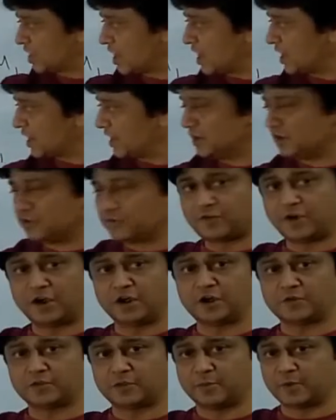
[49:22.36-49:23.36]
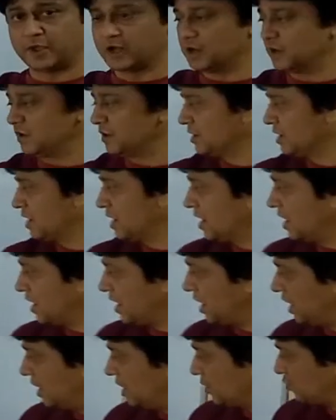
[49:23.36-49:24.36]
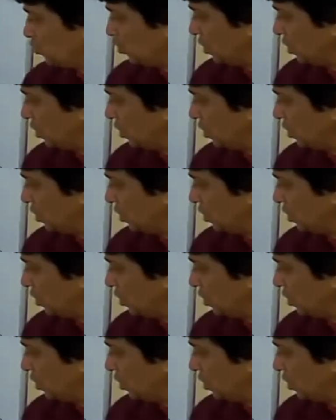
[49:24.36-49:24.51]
are in front of the mirror are